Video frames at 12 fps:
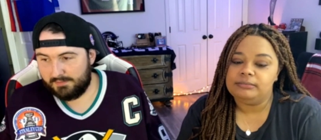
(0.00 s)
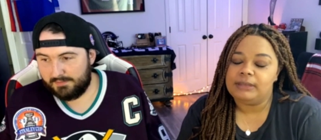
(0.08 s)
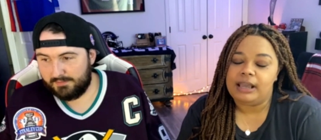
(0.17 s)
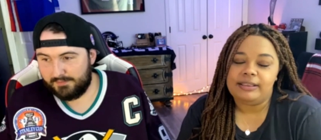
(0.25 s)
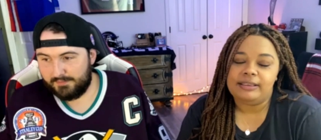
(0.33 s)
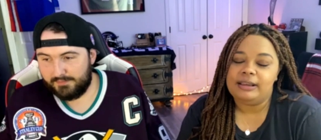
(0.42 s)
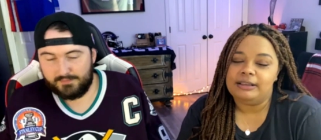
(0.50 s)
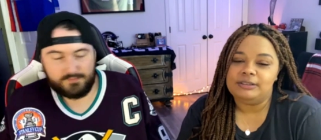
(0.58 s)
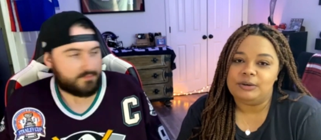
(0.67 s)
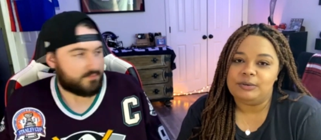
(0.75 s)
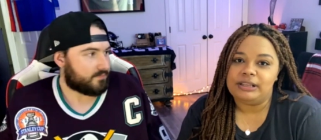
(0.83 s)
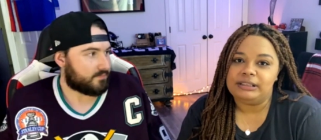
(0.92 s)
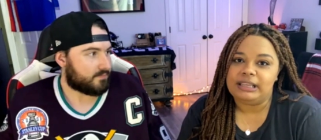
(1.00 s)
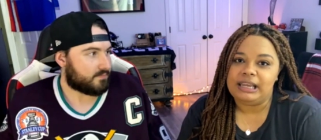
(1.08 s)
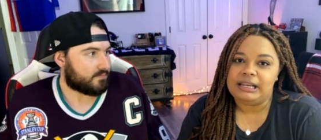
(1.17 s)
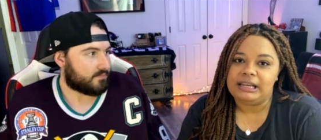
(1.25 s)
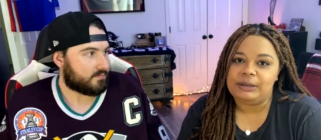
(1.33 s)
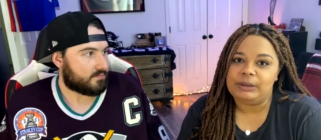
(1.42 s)
Speaker 1: I, I don't think
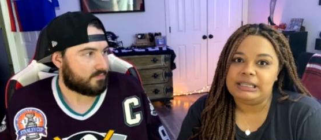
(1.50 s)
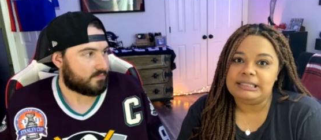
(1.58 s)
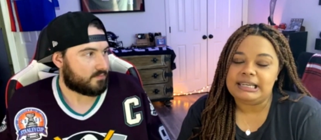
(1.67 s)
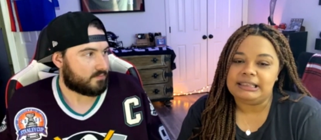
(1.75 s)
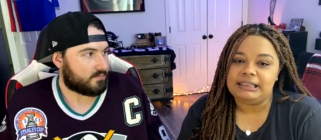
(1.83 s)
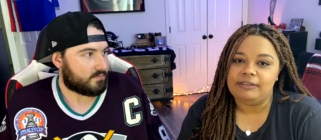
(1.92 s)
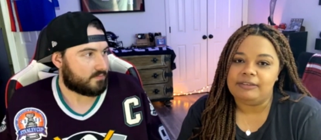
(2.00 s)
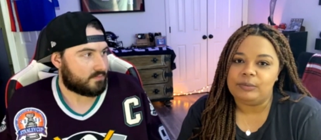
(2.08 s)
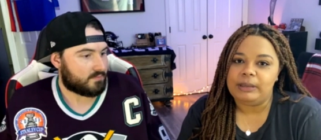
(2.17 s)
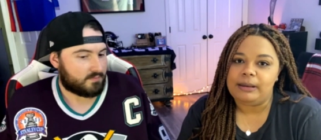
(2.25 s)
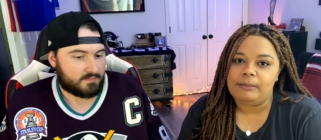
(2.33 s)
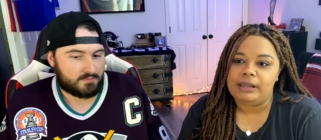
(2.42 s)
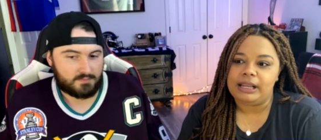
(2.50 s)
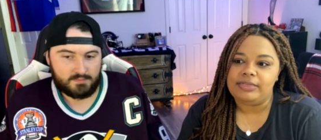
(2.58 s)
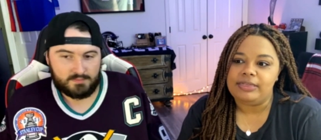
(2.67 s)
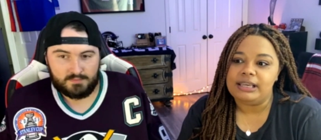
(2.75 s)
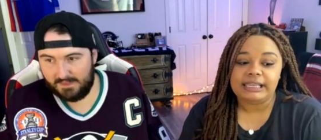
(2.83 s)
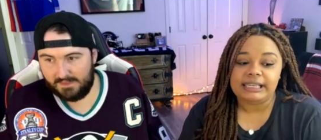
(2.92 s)
that anyone can take that from him. And I
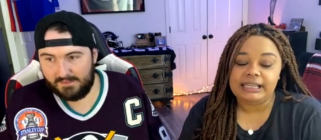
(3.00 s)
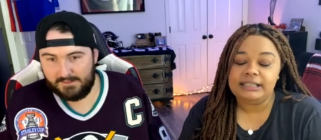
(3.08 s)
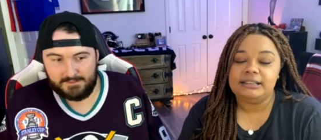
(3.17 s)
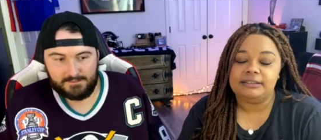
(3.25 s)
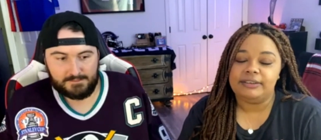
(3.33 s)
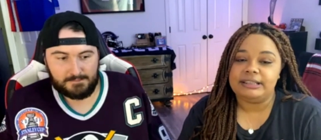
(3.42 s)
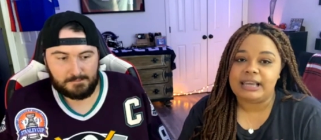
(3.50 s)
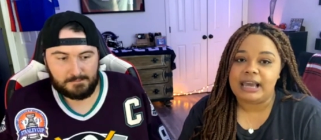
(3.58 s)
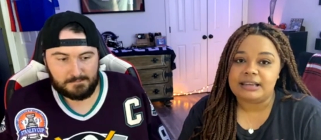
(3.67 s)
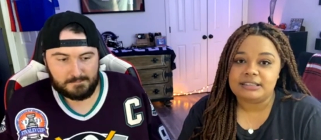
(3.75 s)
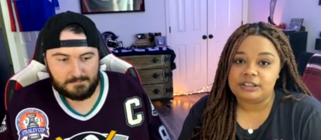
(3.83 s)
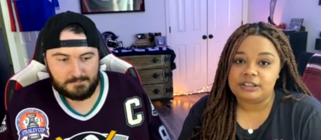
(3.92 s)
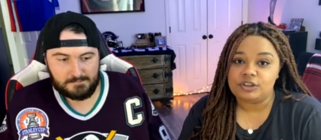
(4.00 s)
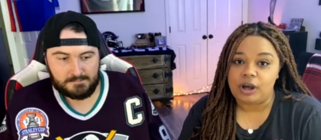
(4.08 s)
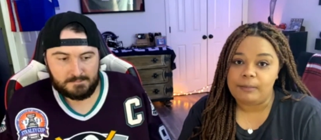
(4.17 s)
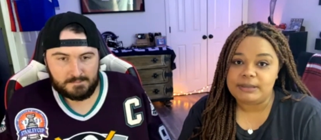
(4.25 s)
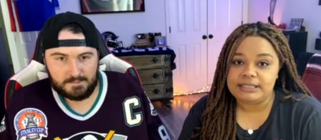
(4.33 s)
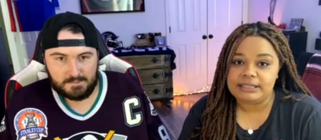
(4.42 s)
think he did a fantastic
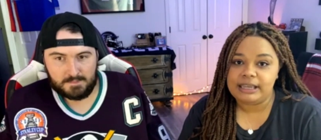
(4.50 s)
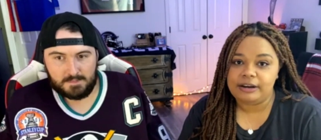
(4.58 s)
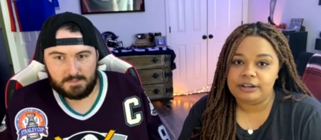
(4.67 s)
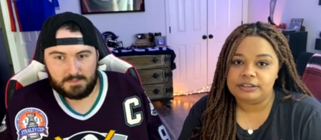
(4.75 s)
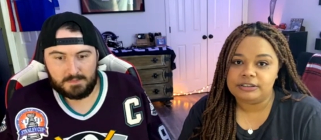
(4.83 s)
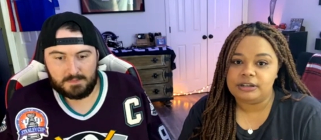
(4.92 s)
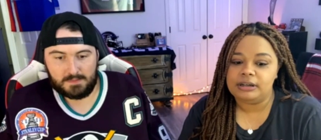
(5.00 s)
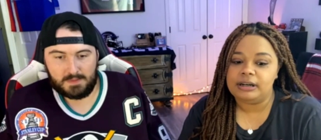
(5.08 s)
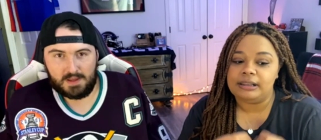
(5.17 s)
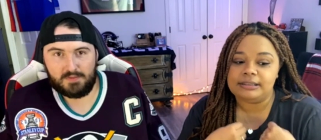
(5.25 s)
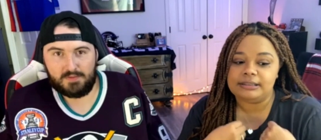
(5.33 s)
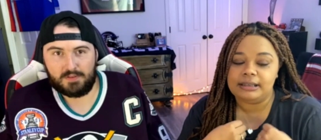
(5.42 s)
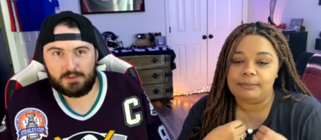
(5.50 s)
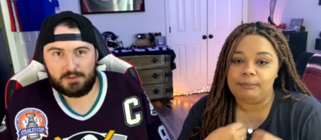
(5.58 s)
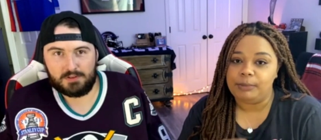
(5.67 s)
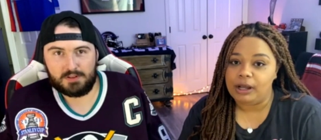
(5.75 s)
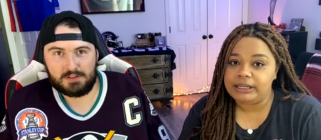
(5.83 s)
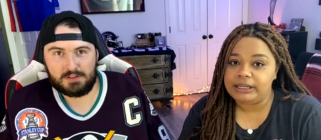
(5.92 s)
job as the character and Definitely
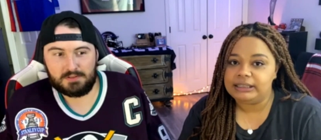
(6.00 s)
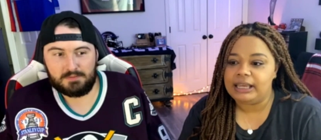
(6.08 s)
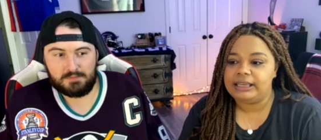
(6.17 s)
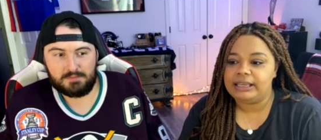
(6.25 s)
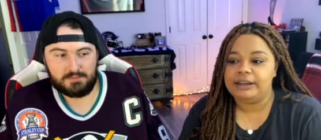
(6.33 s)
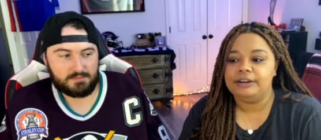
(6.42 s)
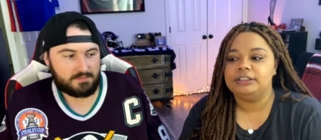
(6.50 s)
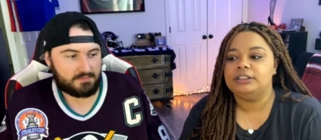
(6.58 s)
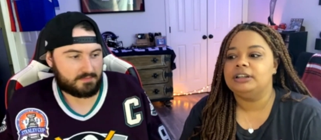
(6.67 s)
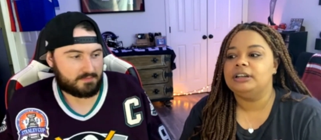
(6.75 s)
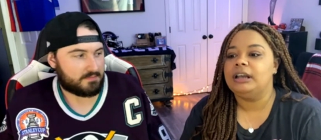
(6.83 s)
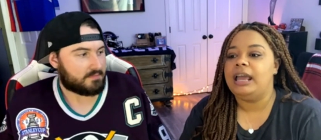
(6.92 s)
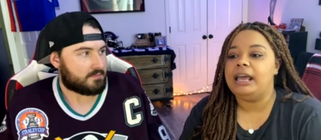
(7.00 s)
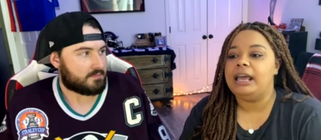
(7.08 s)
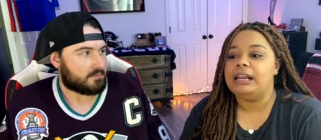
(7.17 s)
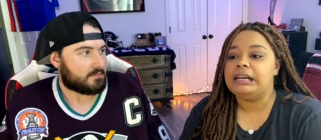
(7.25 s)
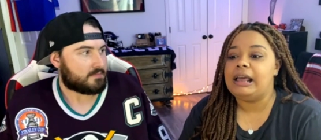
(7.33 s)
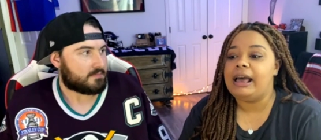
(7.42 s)
embodying did. that character.
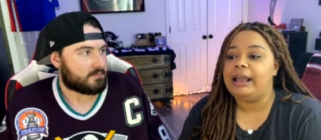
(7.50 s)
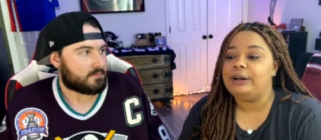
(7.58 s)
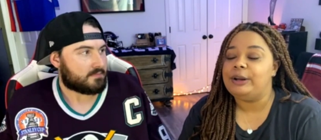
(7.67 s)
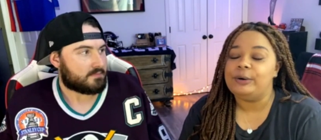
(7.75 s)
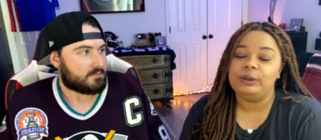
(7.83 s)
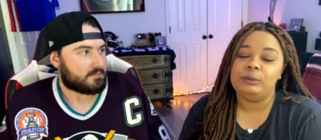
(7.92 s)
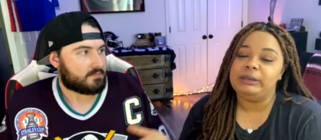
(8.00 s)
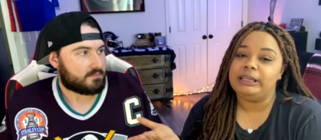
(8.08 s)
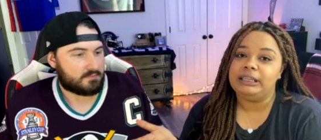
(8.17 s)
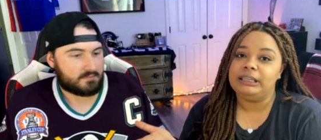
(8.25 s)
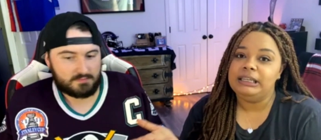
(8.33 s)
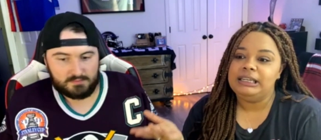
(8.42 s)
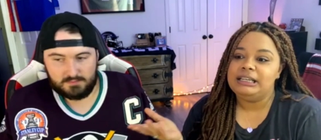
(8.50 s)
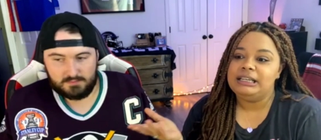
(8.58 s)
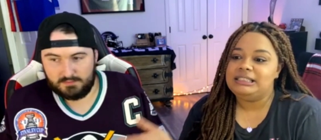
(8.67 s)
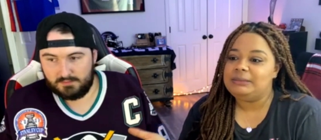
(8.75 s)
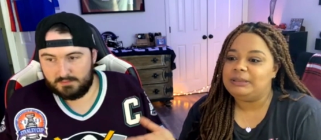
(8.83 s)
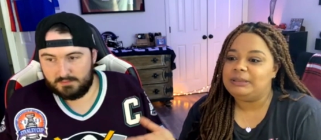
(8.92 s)
And I know he'll be
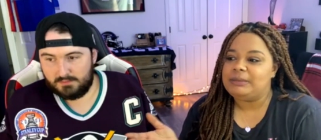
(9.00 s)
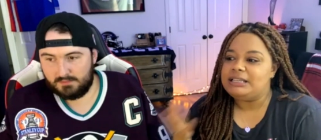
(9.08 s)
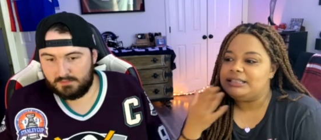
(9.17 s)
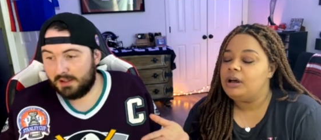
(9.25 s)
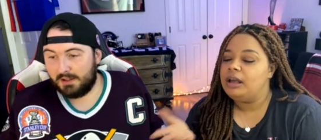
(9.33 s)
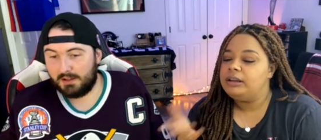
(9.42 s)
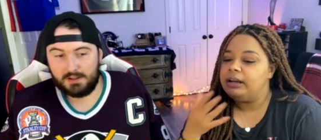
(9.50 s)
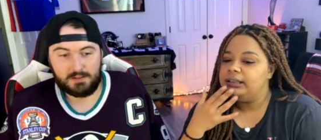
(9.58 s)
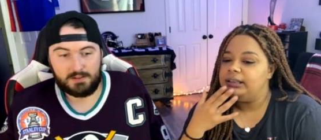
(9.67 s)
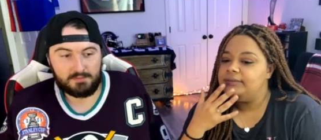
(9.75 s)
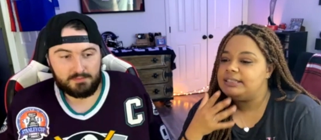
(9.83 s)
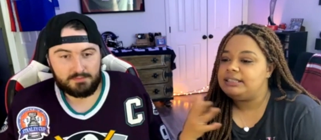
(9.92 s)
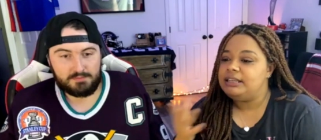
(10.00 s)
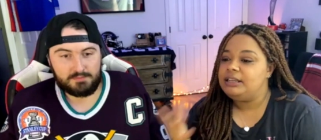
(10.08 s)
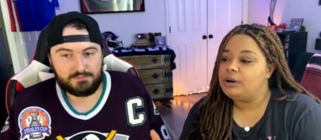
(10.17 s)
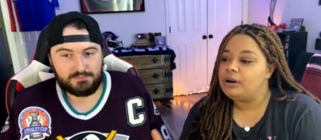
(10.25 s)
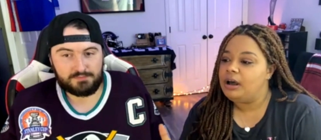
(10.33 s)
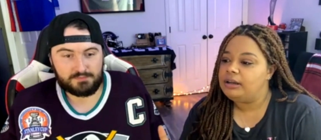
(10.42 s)
deeply missed. Wakanda. Yeah. I loved seeing
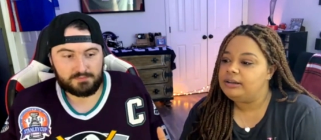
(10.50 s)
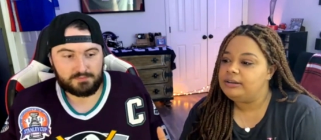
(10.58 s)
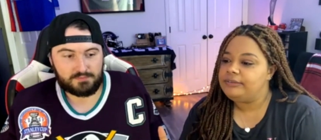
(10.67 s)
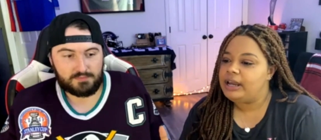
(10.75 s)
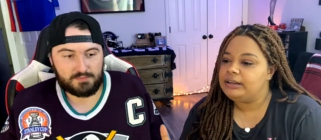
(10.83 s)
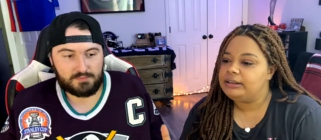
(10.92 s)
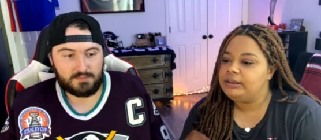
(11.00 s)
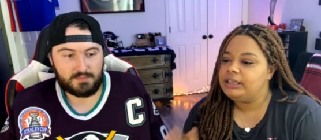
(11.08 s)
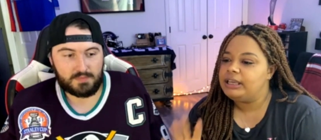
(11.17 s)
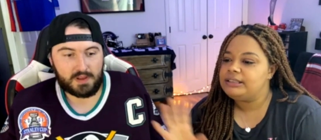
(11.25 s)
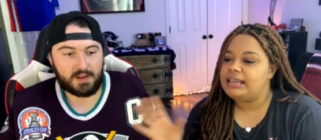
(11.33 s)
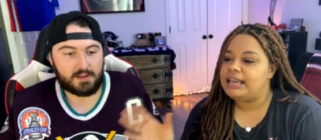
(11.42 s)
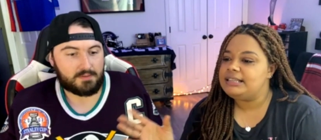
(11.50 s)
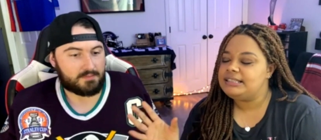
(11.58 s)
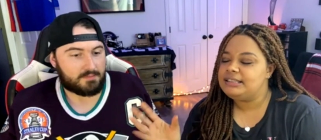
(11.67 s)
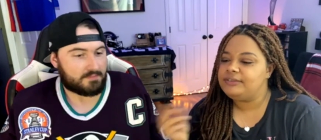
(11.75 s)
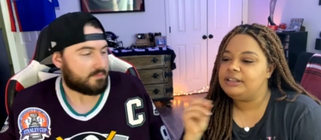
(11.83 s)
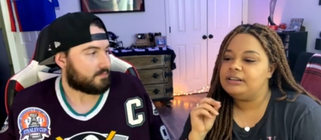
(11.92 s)
Wakanda finally. You get yeah.
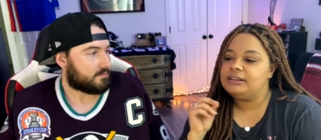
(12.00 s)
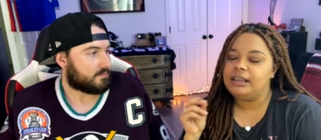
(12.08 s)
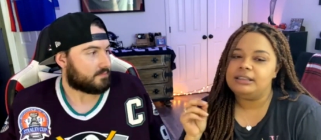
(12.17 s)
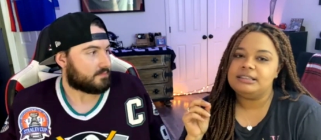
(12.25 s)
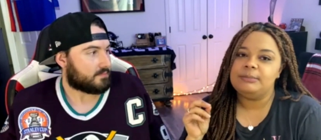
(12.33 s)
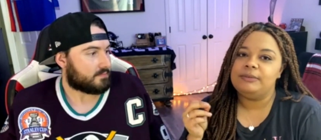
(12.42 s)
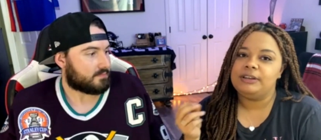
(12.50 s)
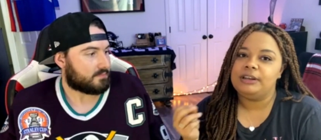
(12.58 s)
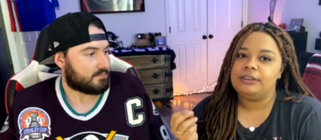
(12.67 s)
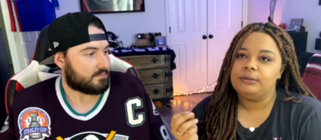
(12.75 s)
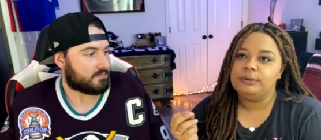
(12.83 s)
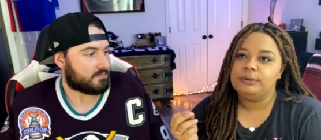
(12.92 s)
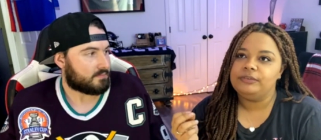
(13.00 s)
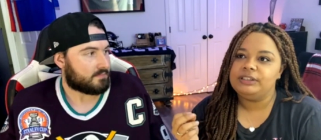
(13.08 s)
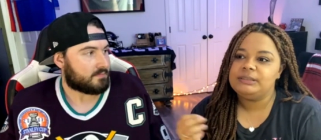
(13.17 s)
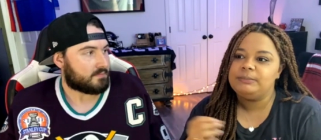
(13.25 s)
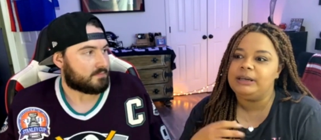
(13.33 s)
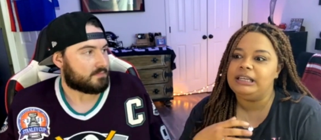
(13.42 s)
taste of it in, in some of the other
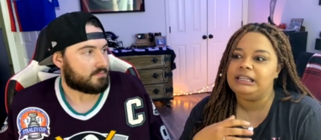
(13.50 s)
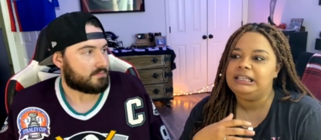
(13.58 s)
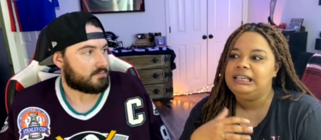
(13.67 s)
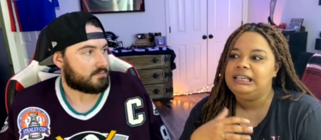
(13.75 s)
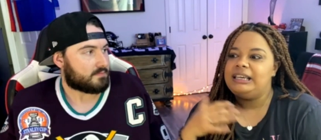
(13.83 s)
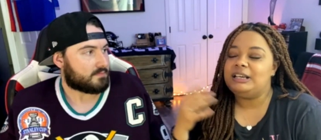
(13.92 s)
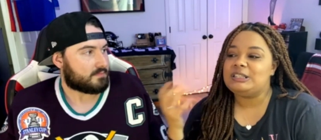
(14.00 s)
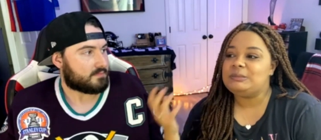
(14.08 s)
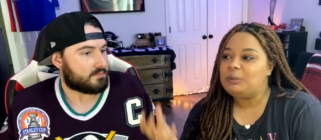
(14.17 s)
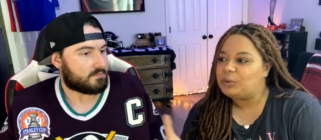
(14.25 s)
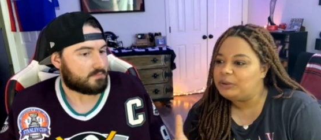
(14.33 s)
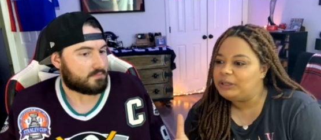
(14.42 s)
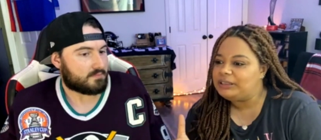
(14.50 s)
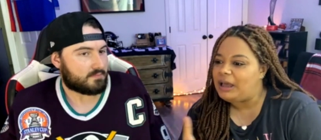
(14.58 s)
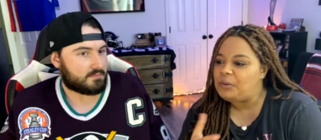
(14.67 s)
movies, but exploring that